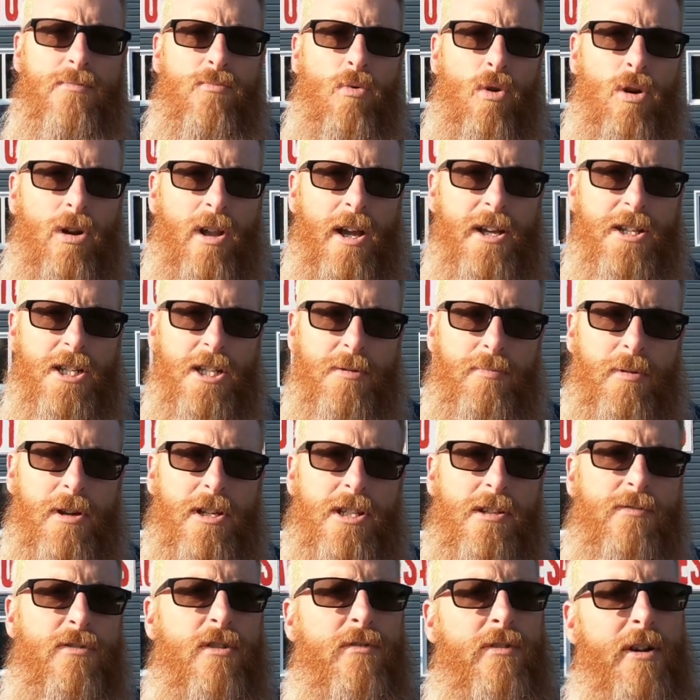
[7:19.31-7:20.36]
more license
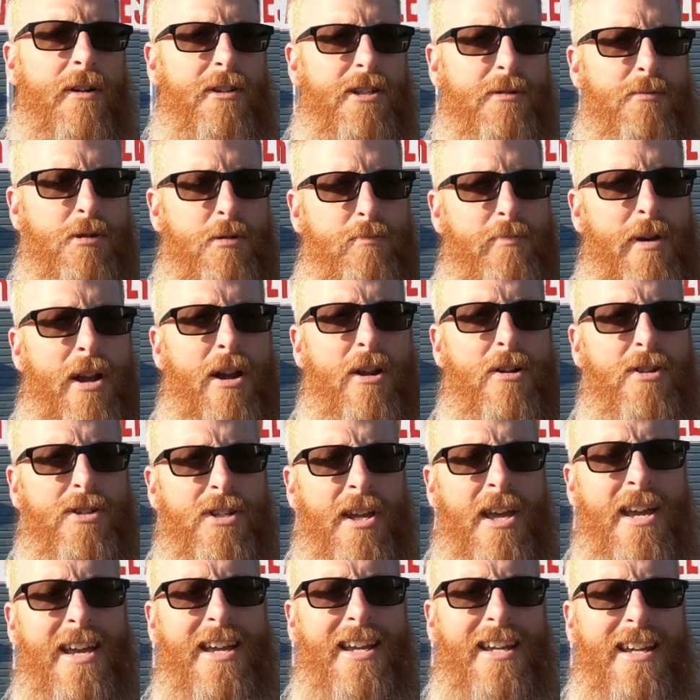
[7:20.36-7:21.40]
plates. If you've got some spares
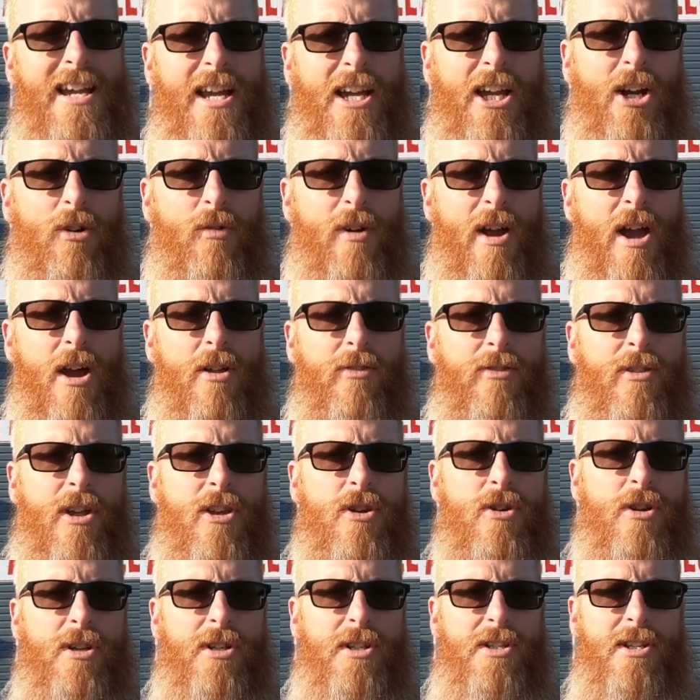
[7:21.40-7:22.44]
kicking around that
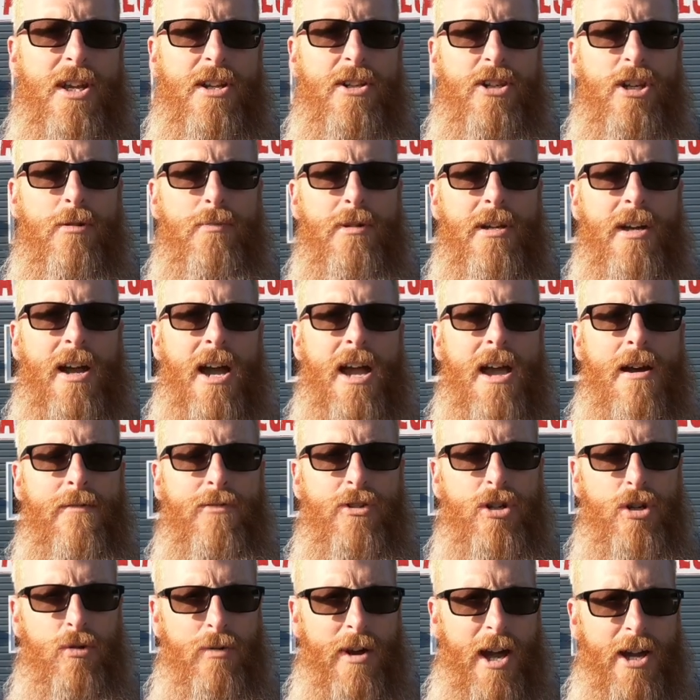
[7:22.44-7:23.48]
you can send to me, I have
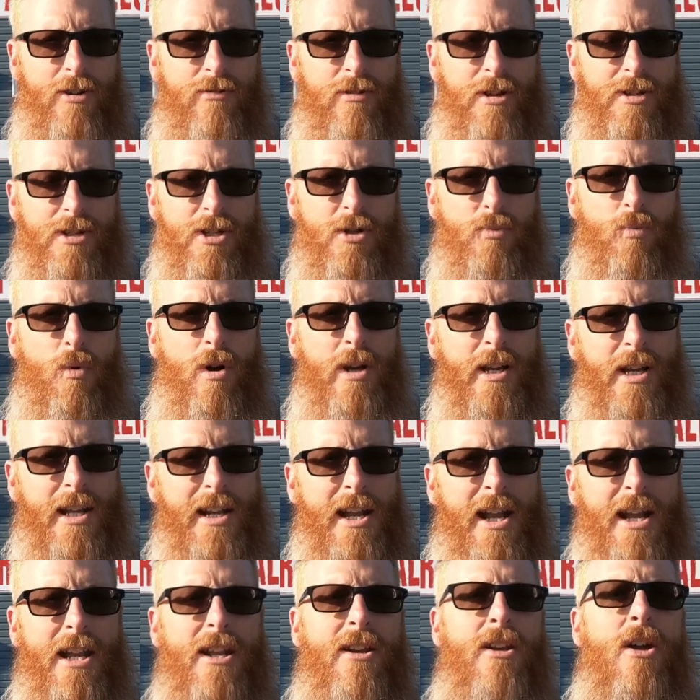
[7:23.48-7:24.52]
two addresses, one
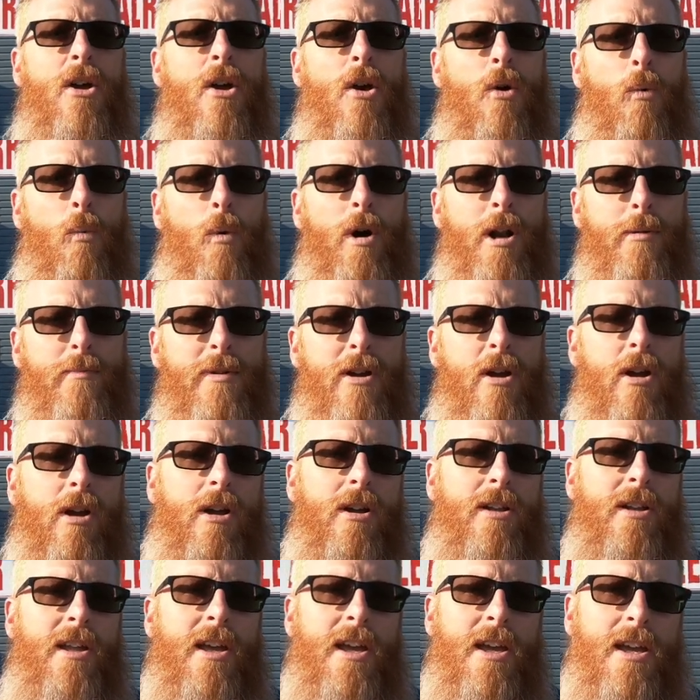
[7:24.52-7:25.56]
Canadian, one
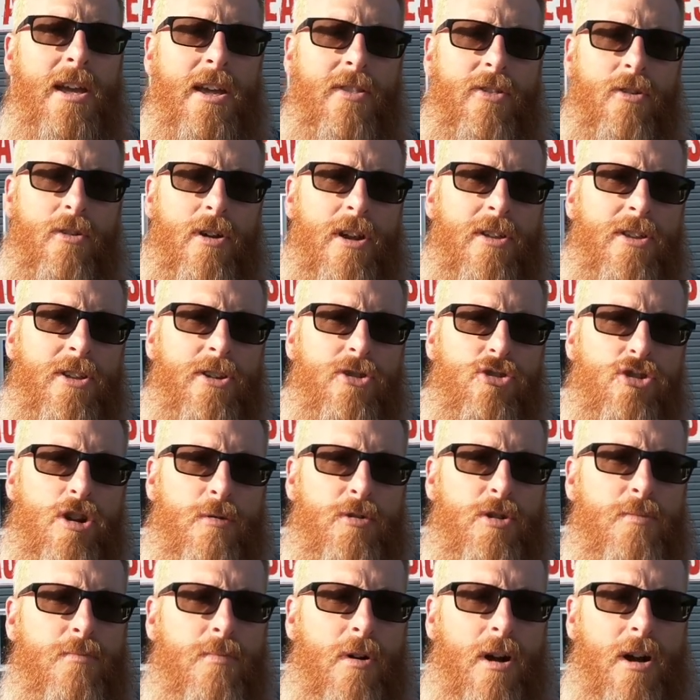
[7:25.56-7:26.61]
American. They're in the
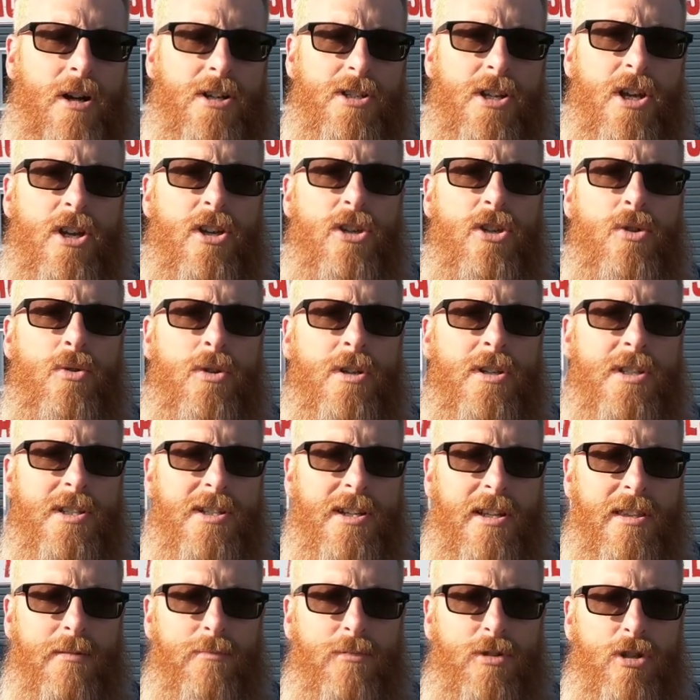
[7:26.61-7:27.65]
description box. You can
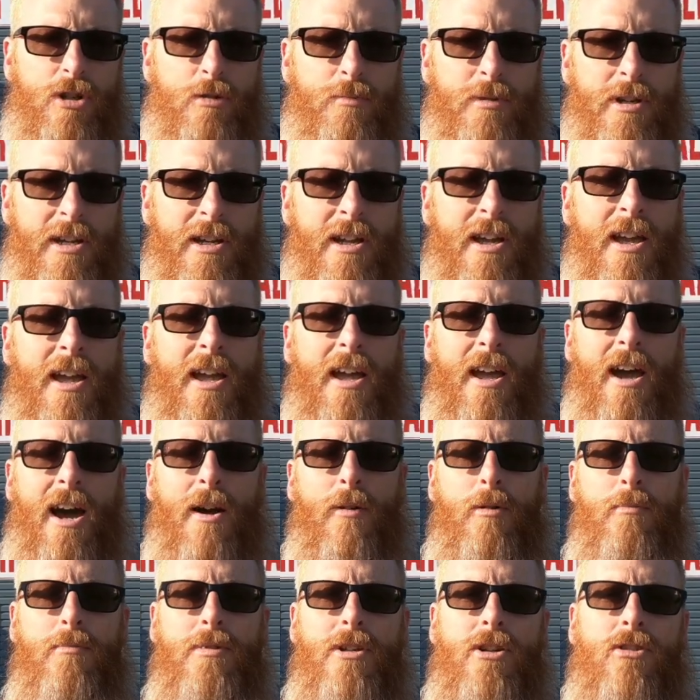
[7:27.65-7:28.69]
send them to me. I
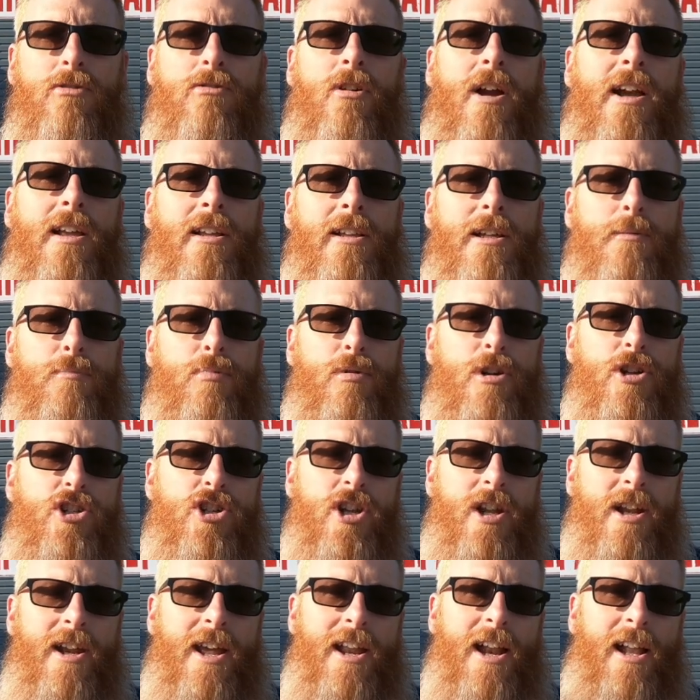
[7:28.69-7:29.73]
would be greatly
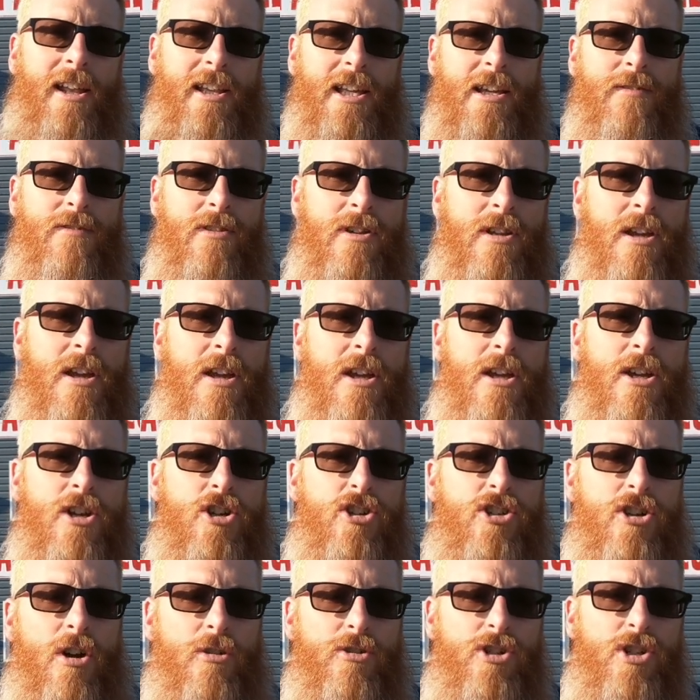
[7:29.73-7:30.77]
appreciated, and I'll even
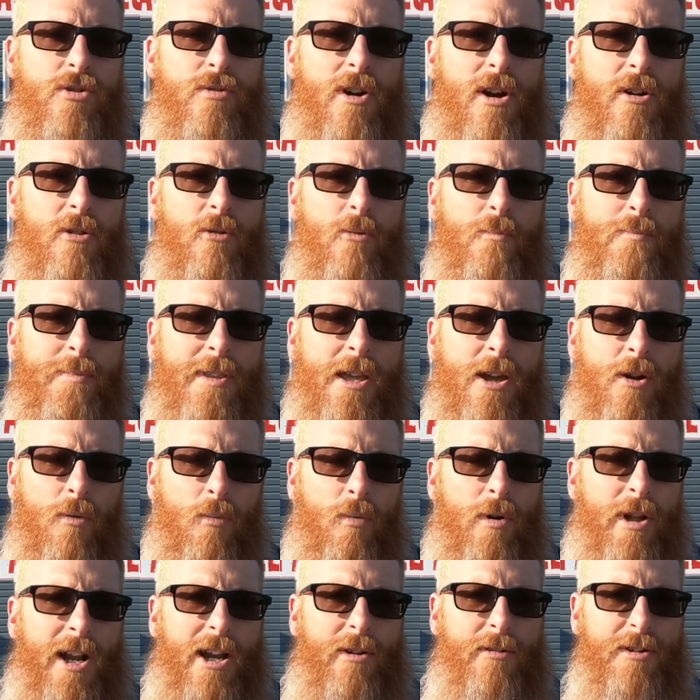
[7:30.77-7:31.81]
shout you out
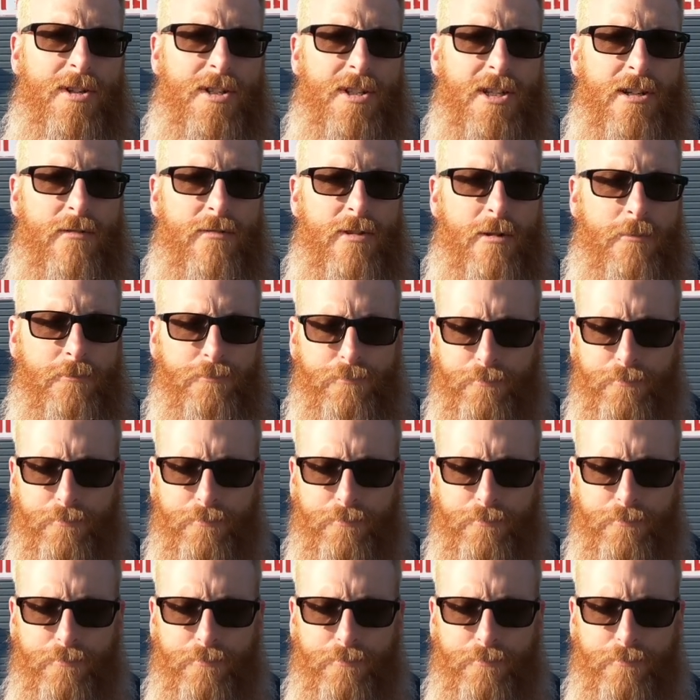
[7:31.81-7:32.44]
when I receive them.